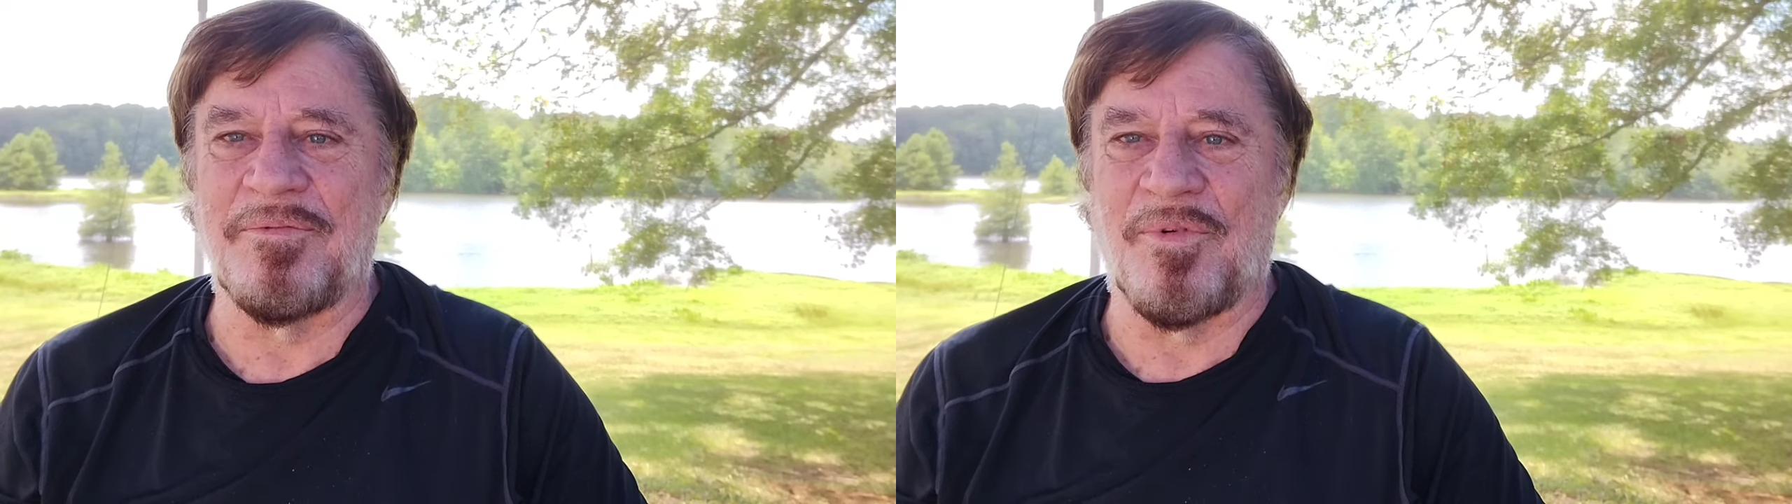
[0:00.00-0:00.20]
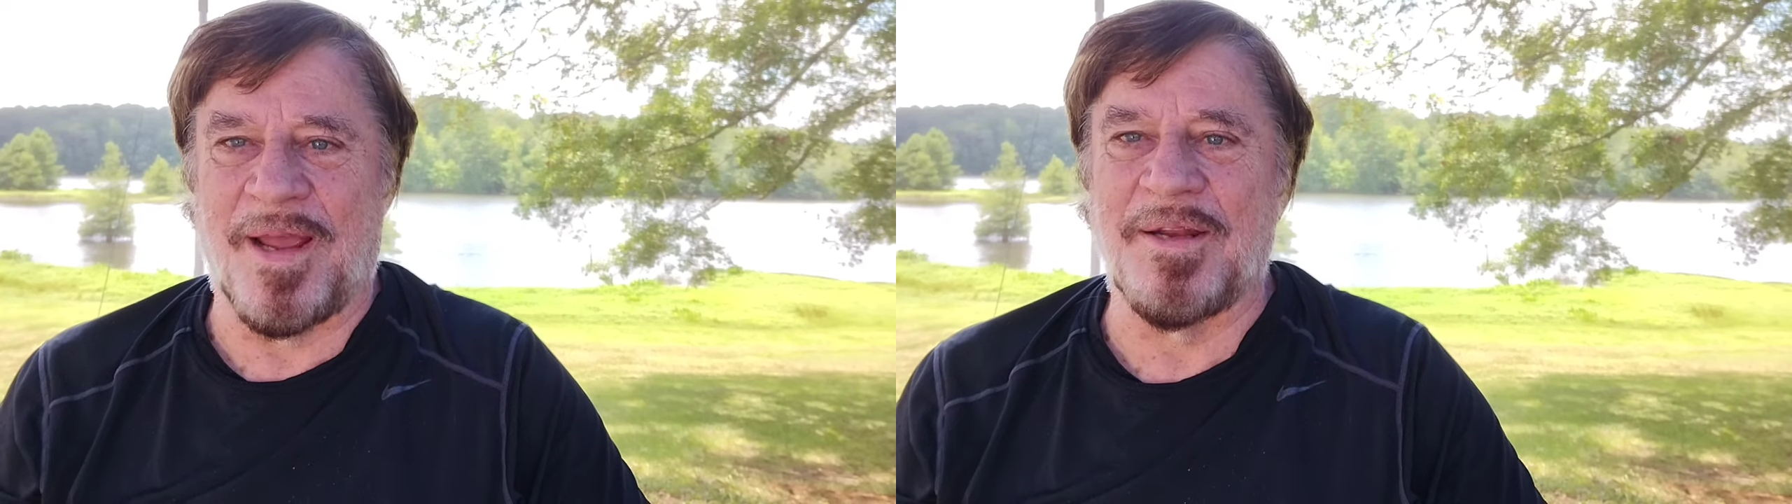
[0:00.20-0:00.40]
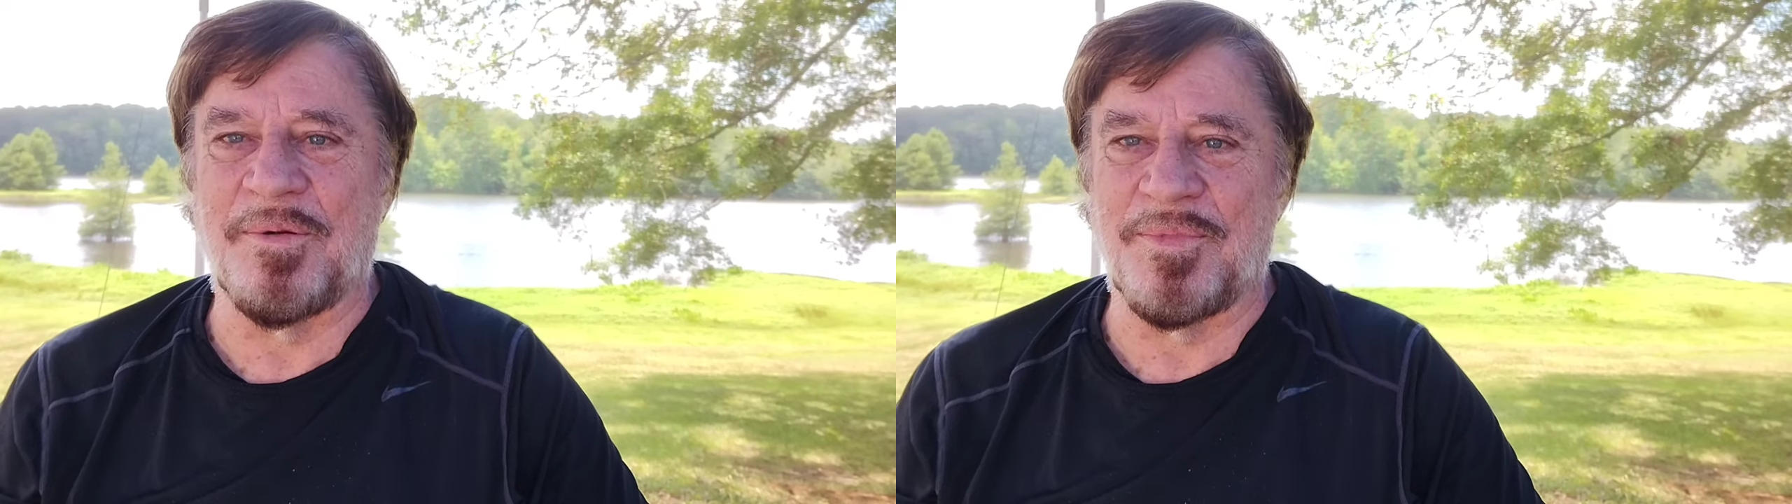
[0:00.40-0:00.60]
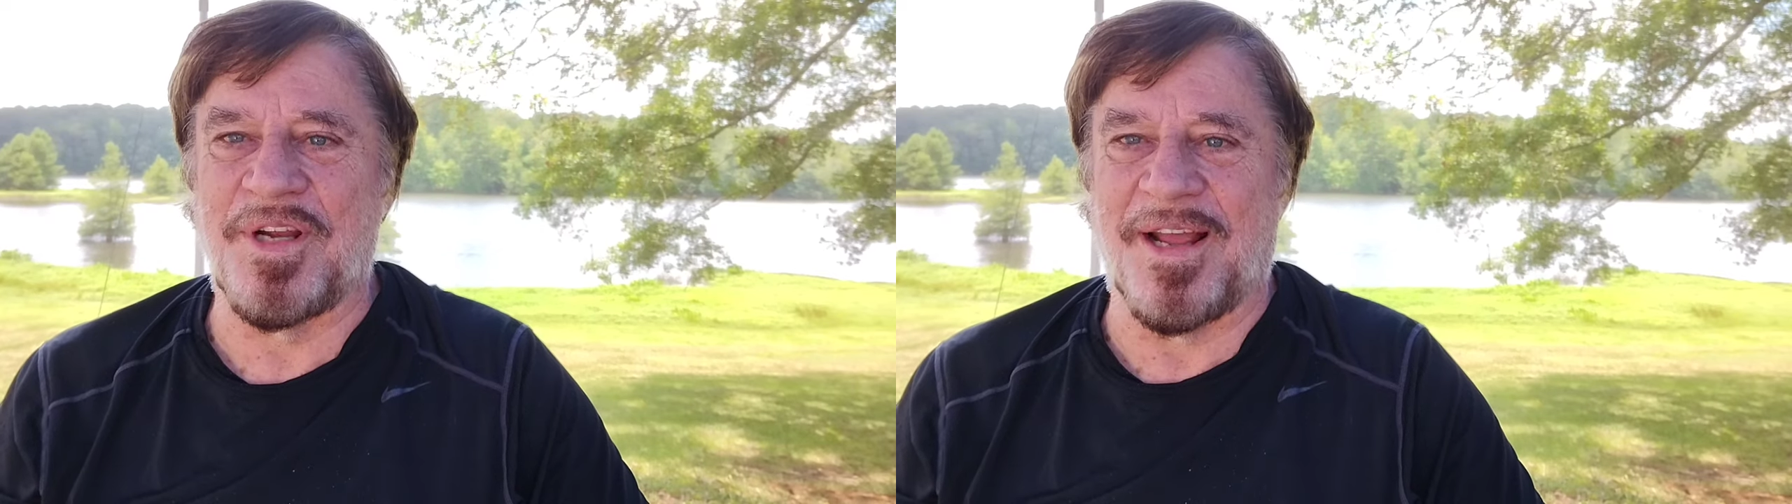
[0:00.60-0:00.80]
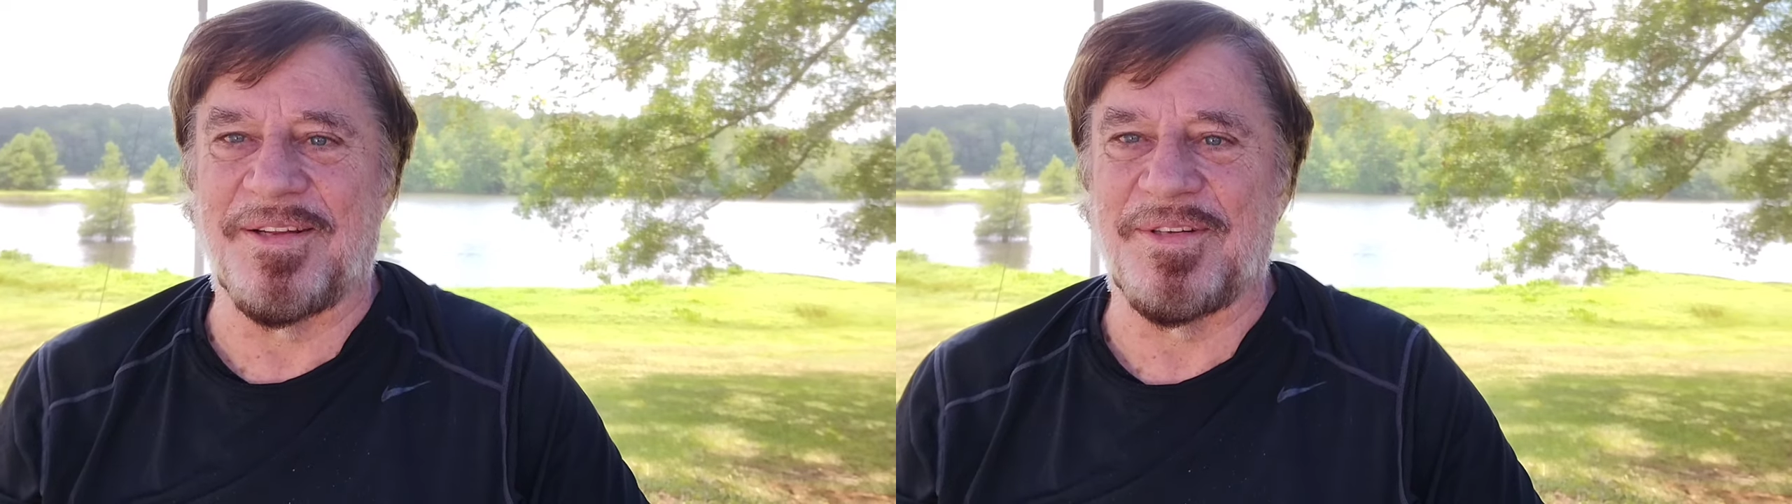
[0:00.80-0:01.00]
random
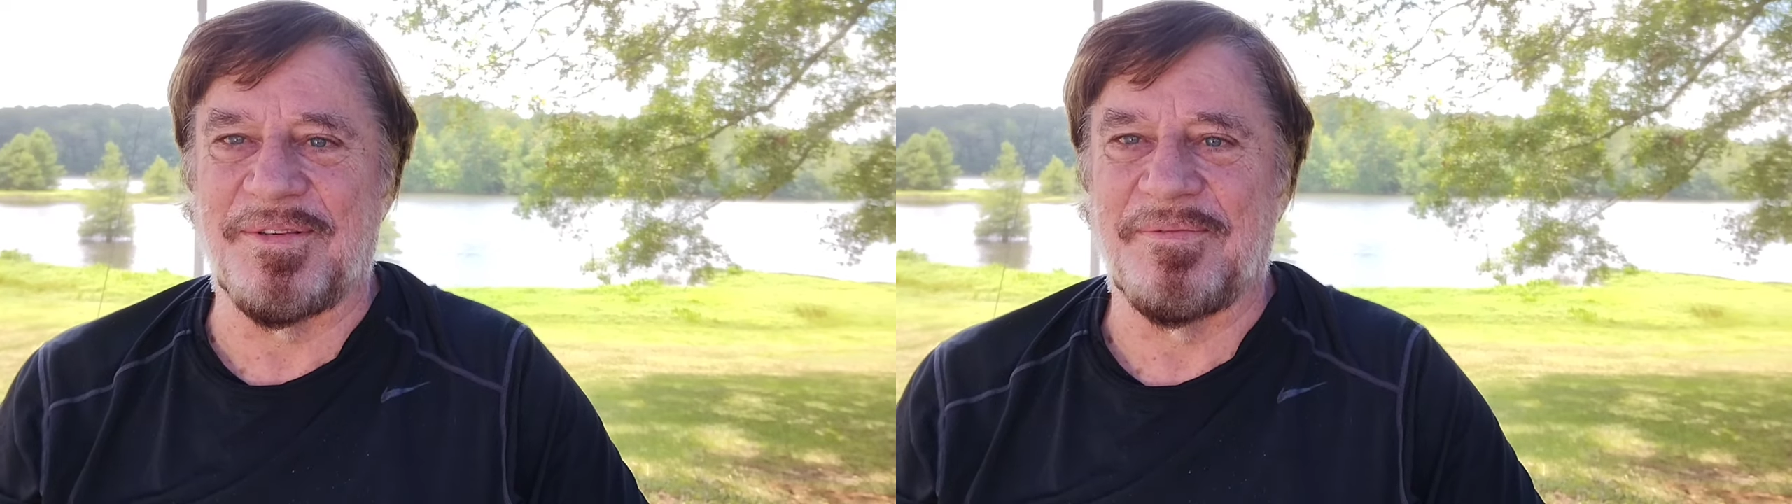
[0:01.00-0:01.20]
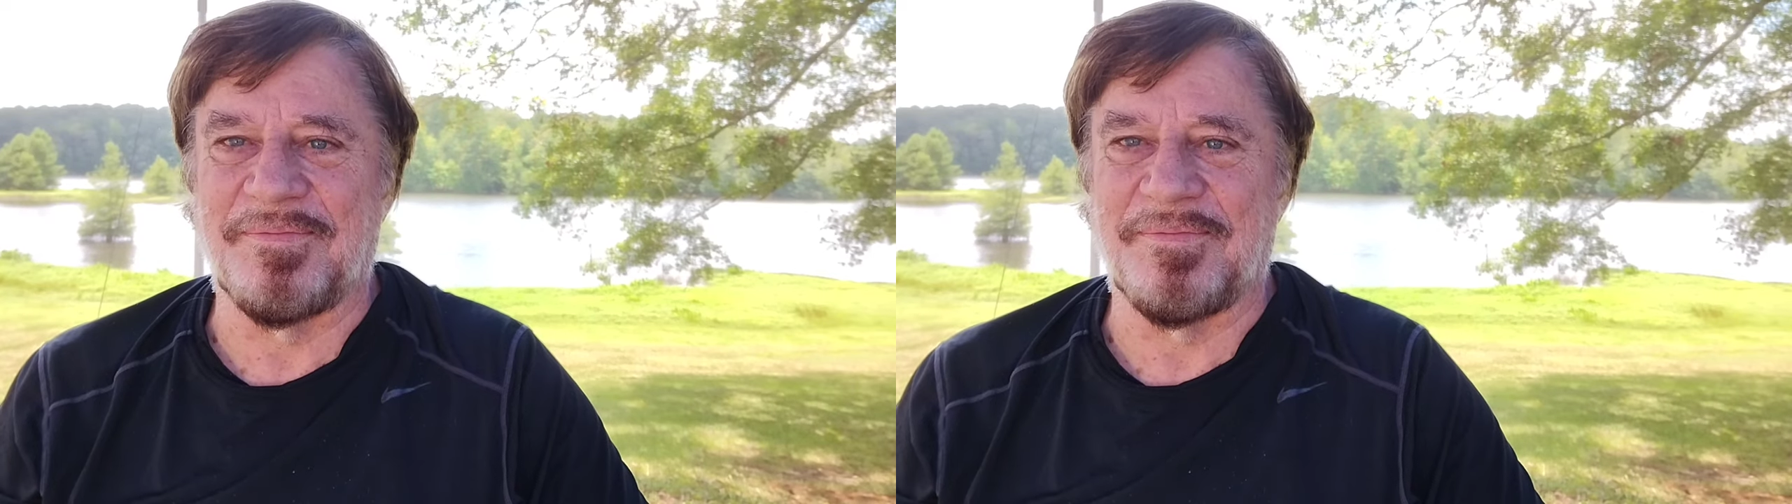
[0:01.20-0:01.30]
chance.